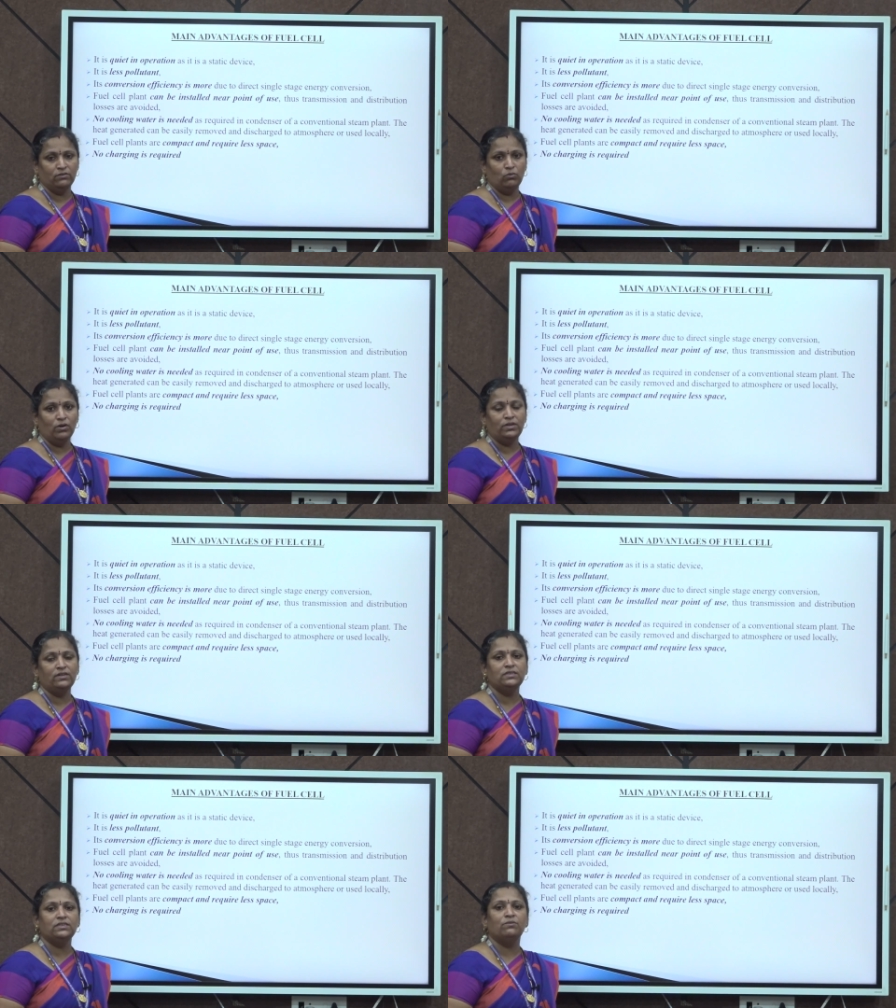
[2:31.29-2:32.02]
Water
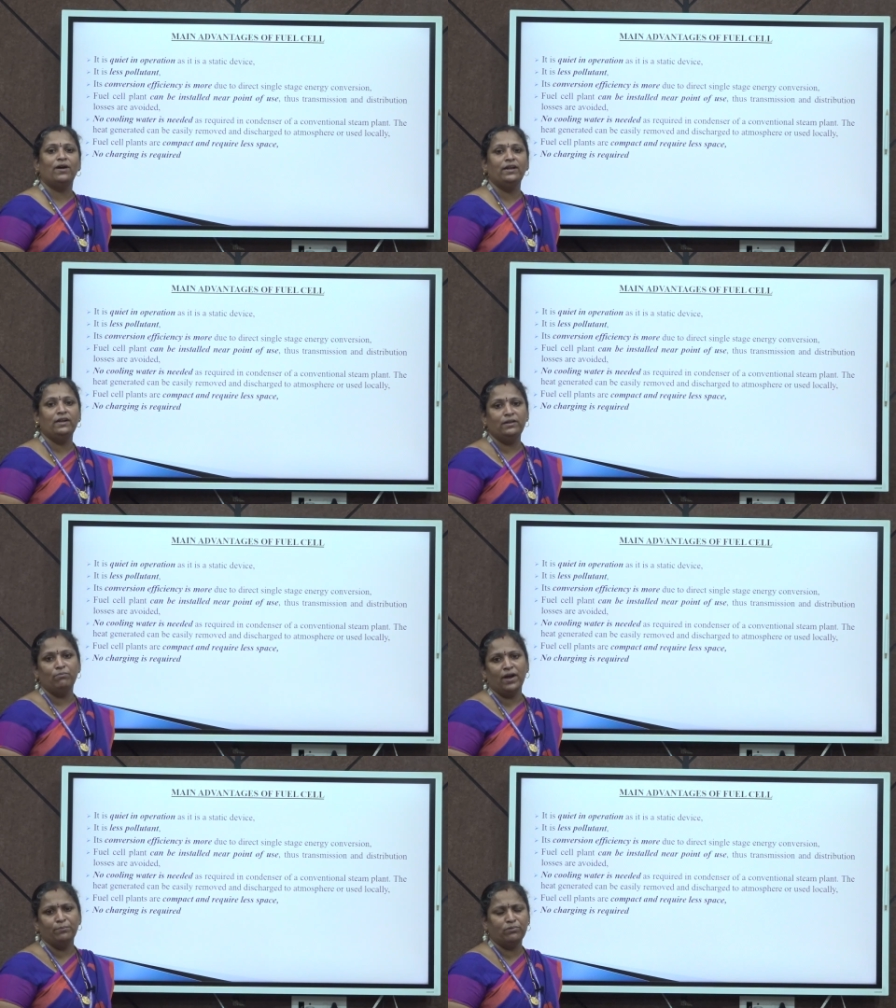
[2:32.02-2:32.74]
is the only
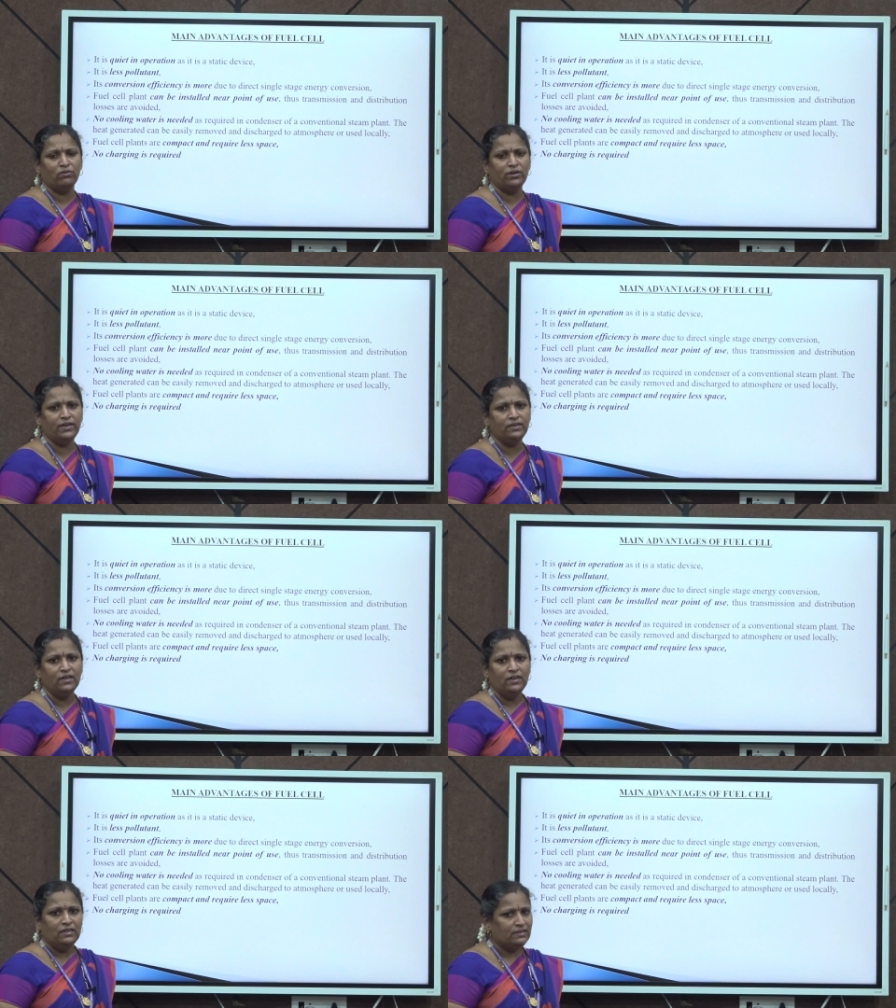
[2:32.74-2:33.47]
byproduct,
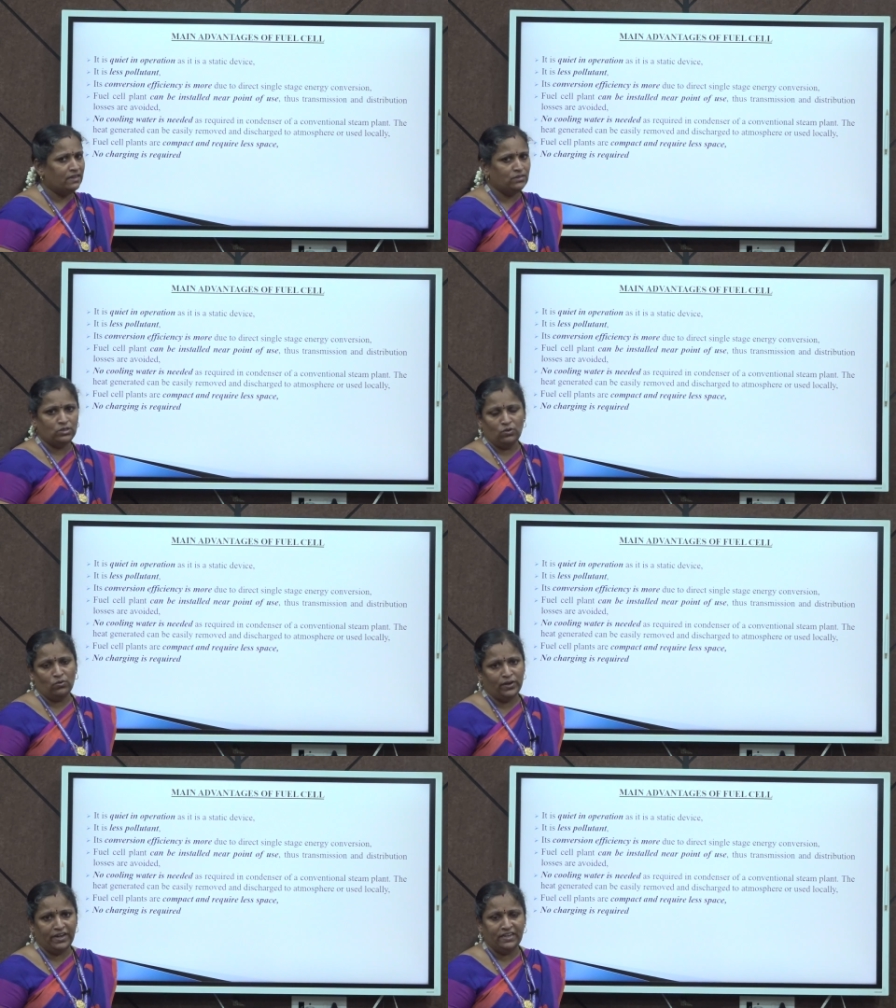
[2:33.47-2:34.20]
there is
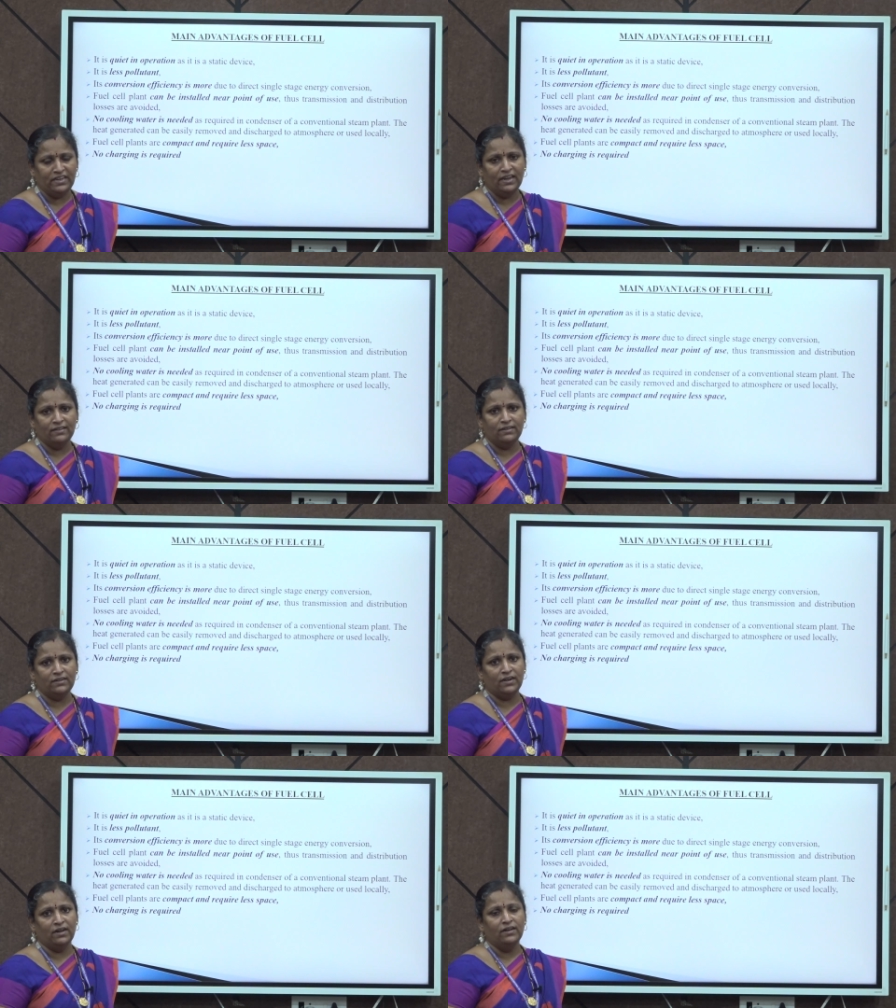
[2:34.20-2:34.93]
no any
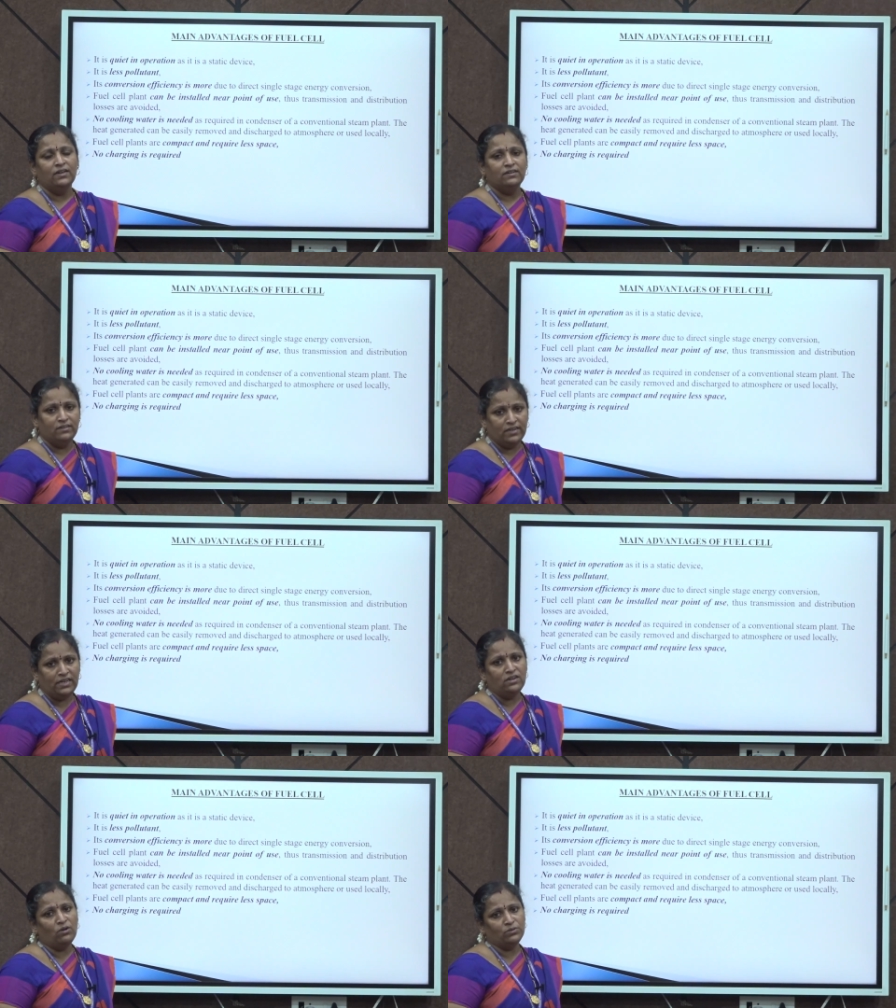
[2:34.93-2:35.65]
other uh,
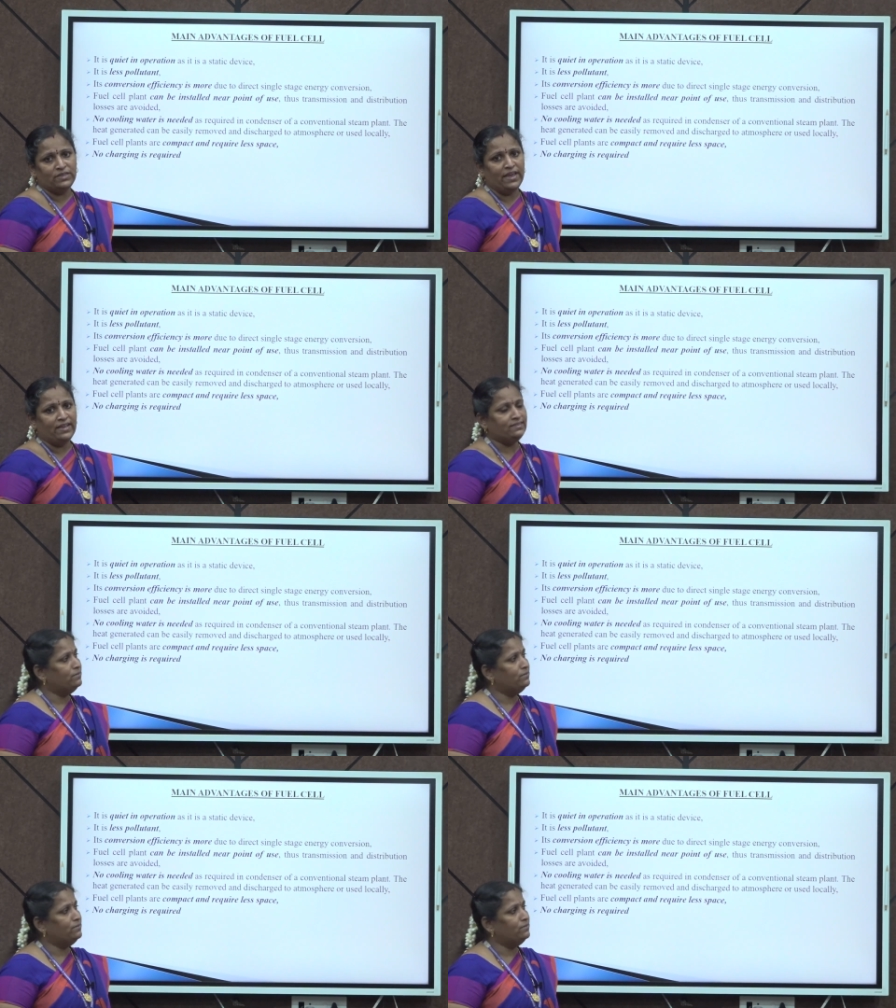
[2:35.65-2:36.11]
greenhouse gas